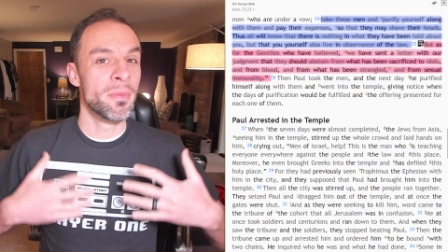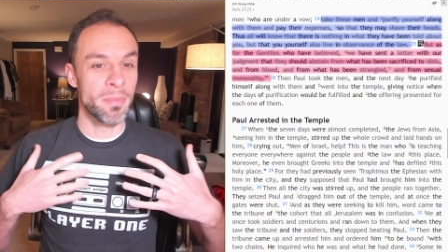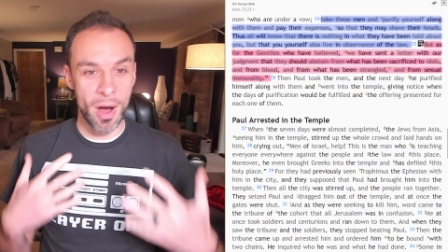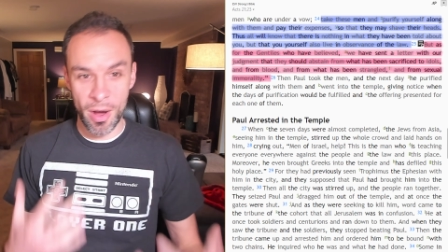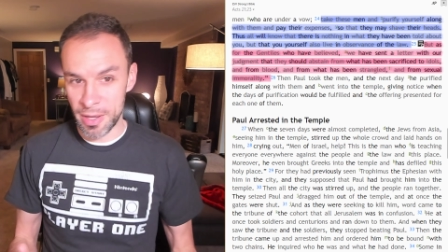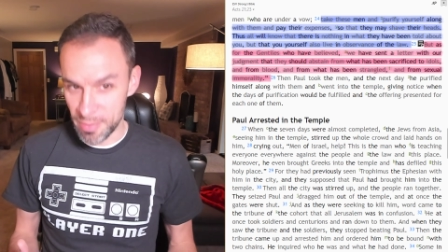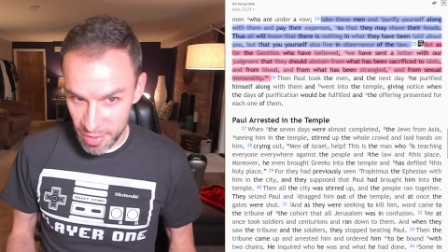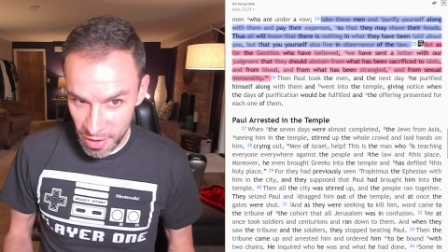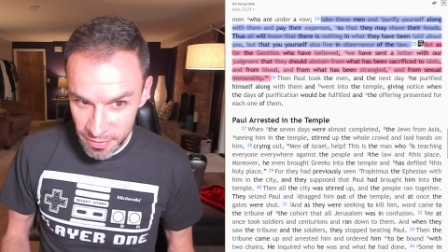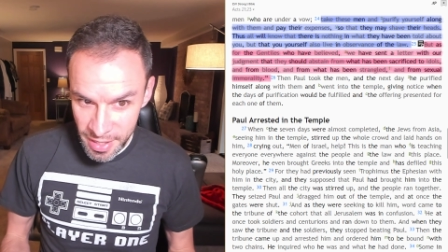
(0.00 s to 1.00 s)
Paul
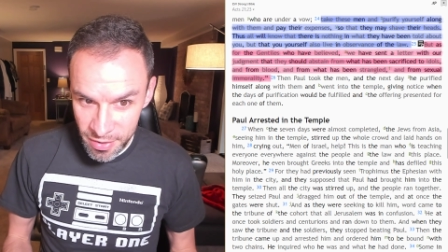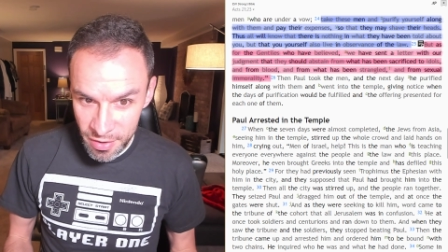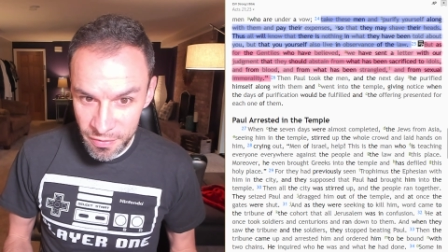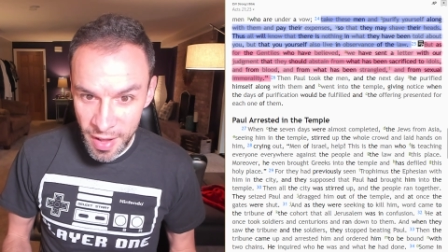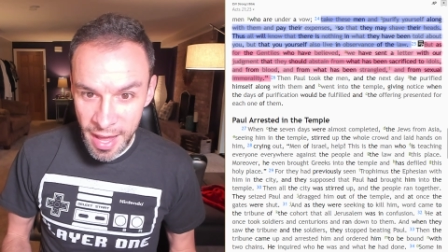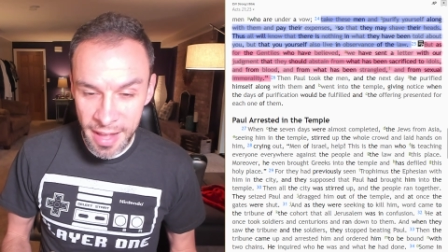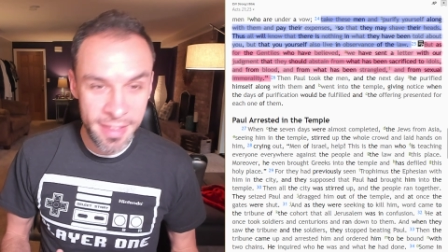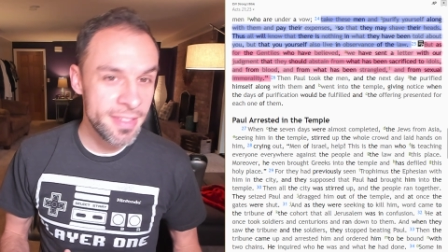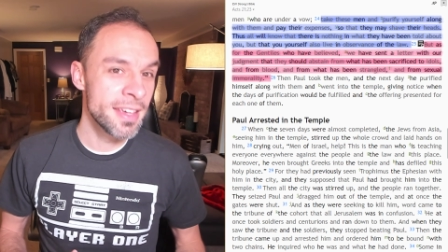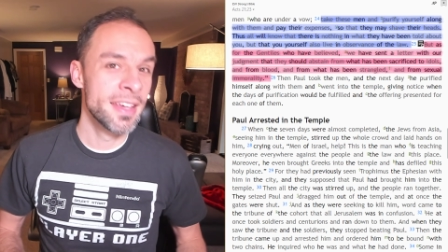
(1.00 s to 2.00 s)
himself
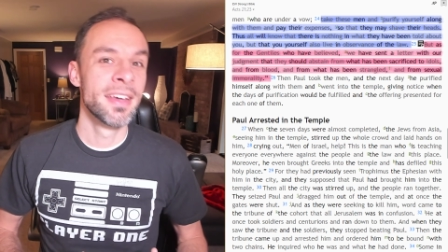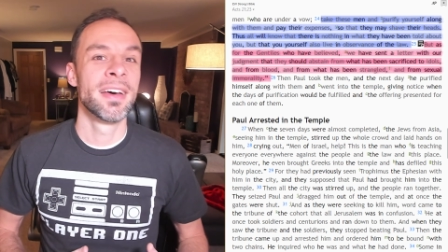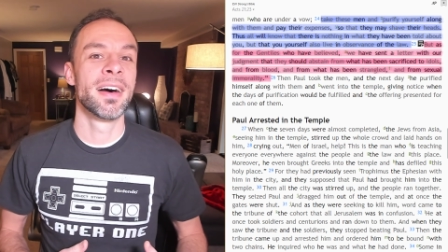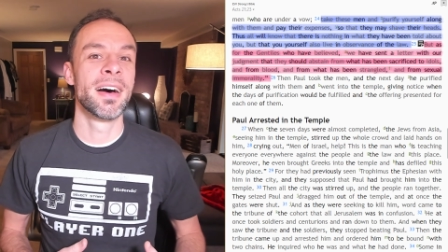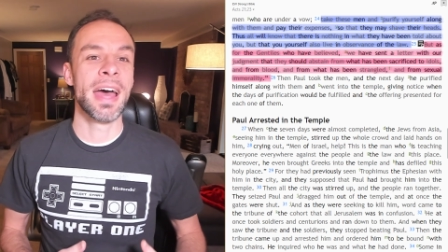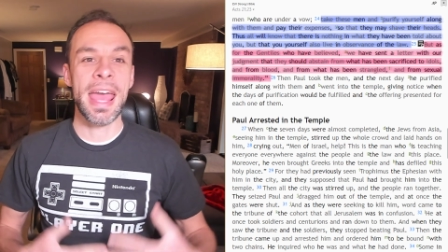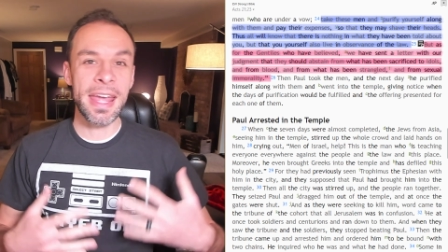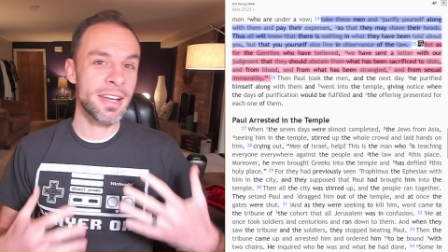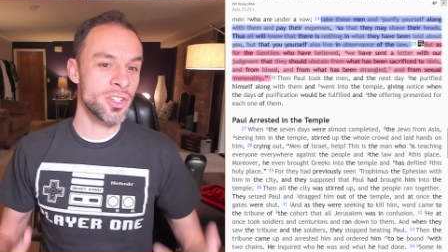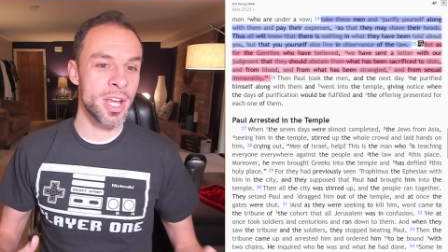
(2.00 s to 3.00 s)
testifies, uh,
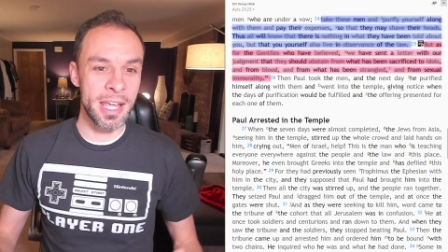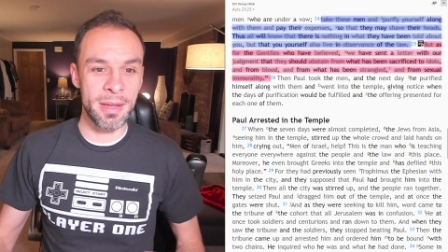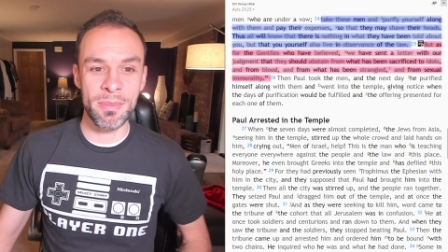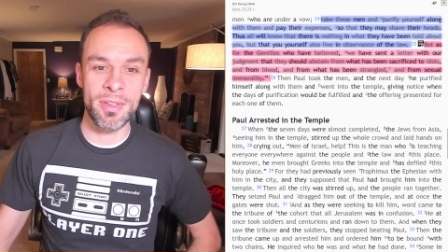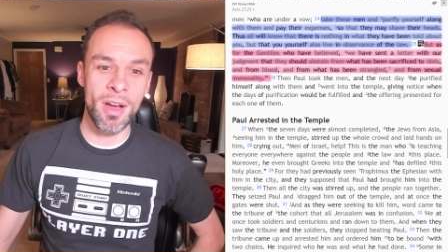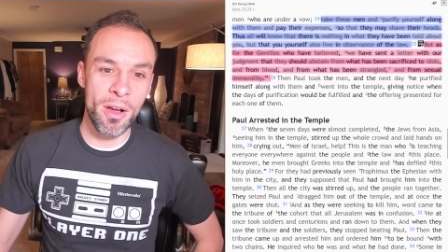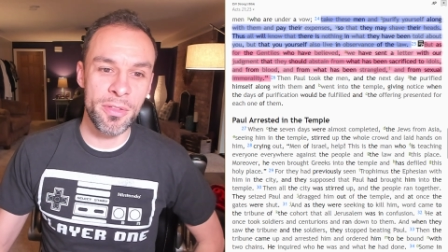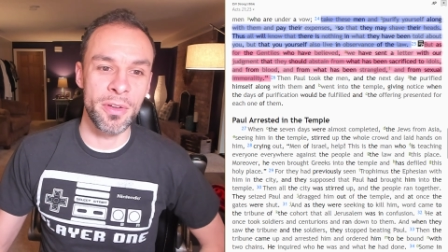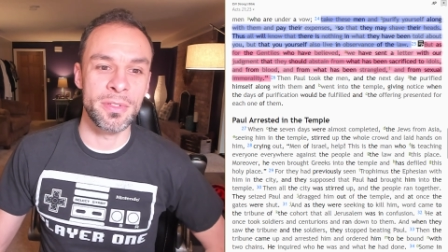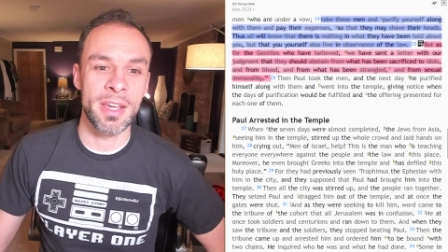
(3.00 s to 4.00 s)
and James
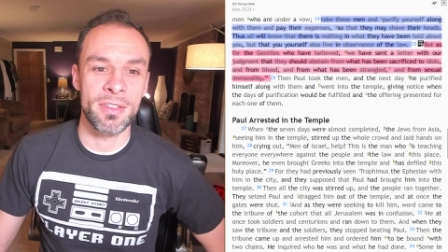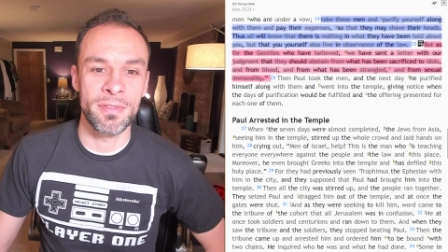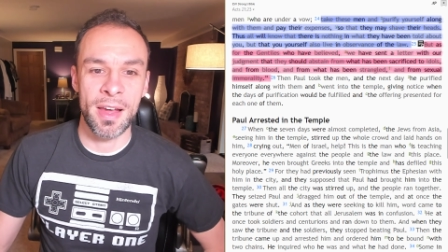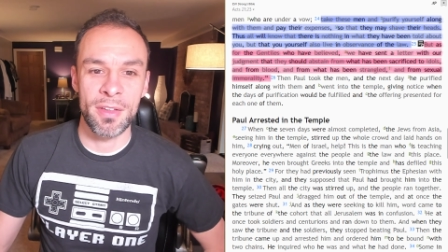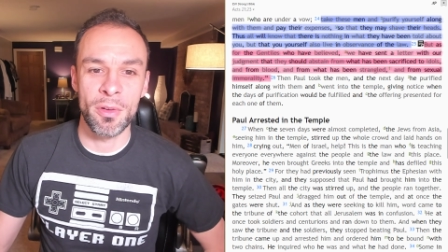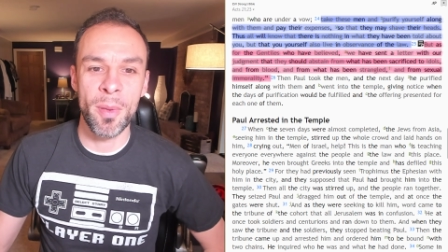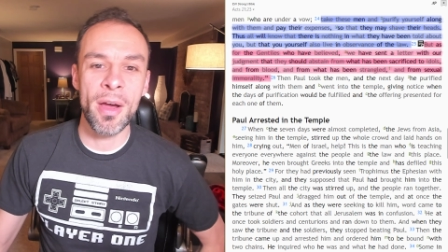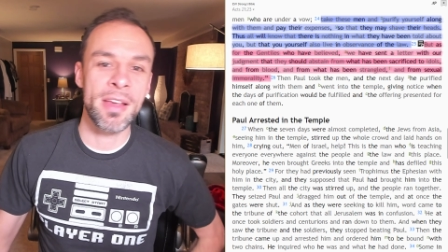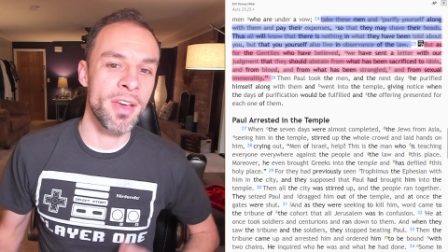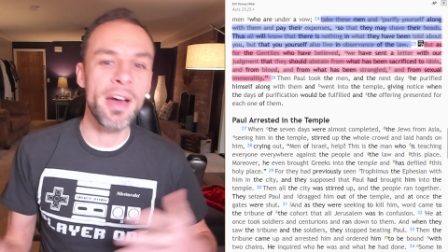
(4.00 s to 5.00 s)
also testifies. So Paul
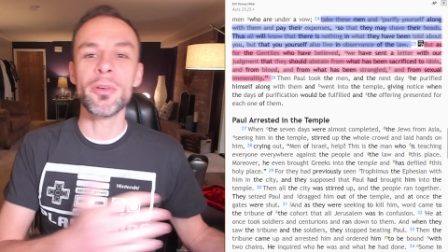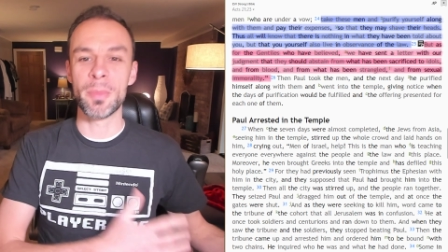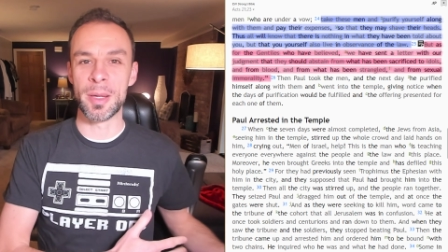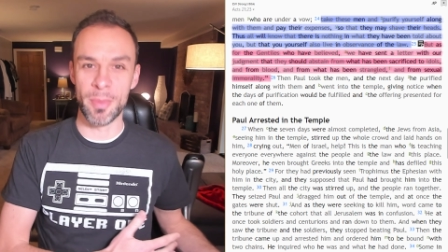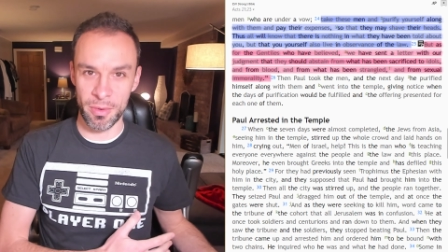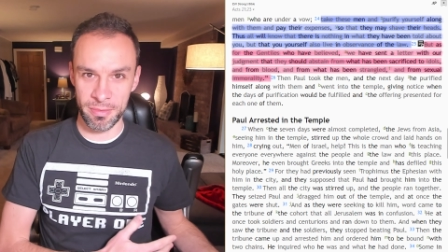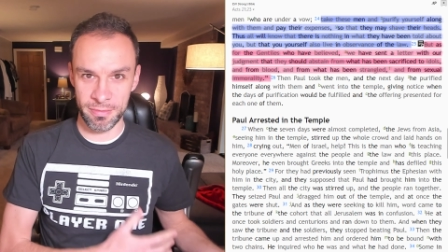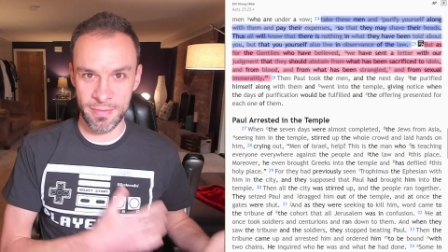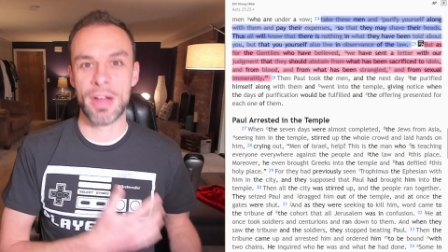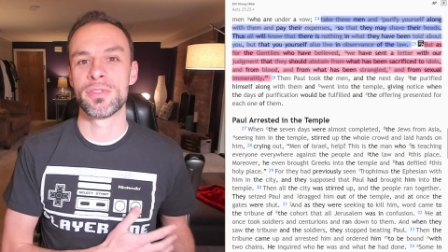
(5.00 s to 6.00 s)
has other people
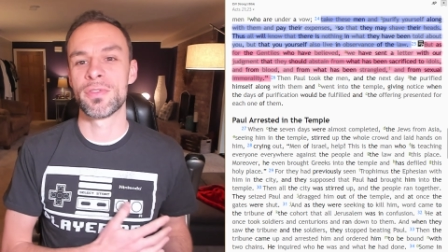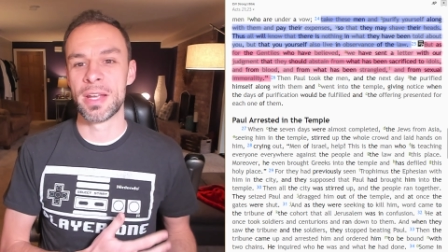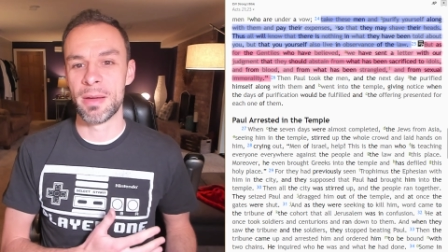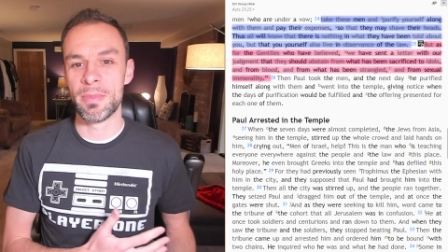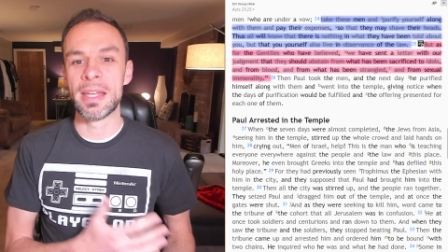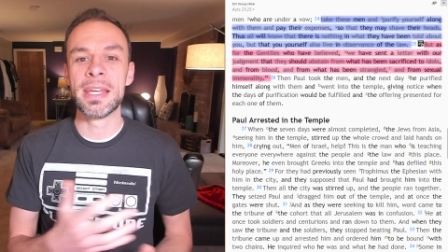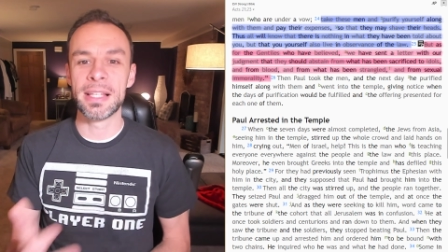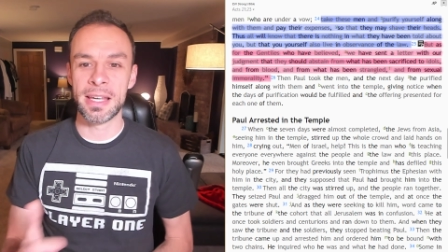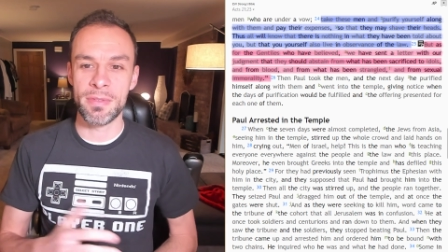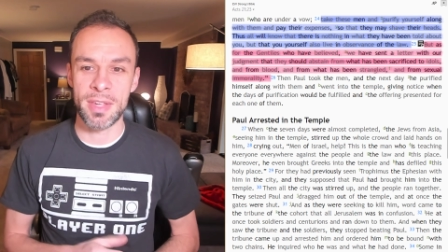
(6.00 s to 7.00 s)
vouch for him that he
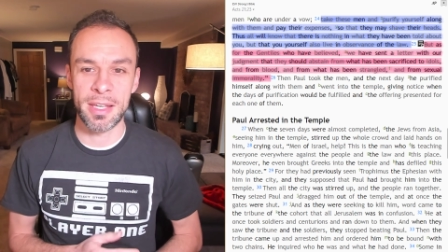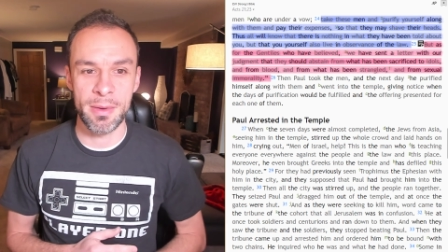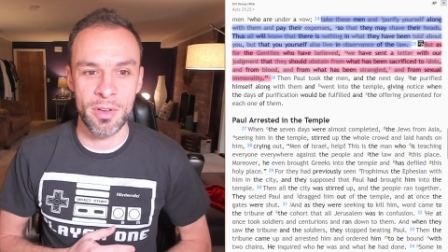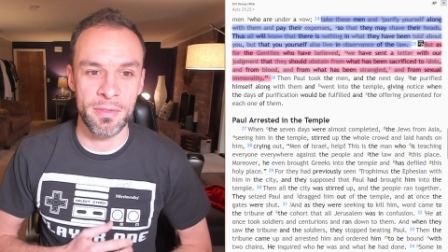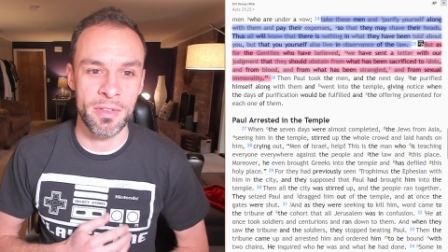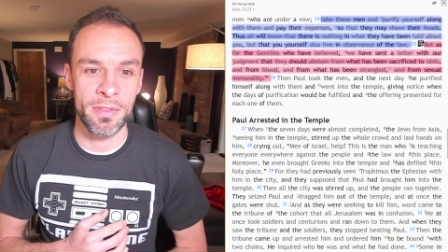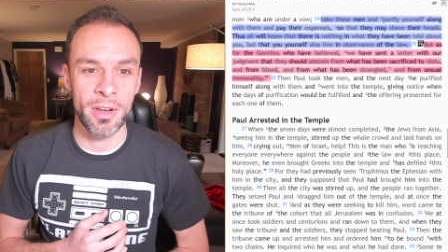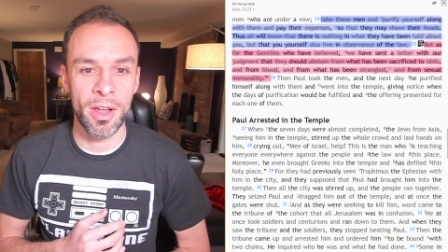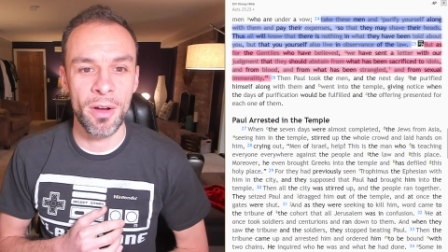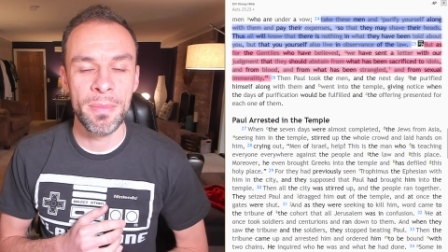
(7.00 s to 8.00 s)
lives in observance of the
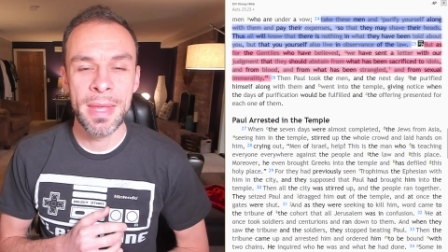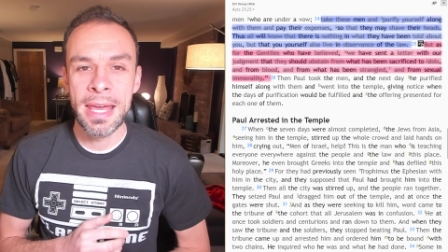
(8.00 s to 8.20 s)
law.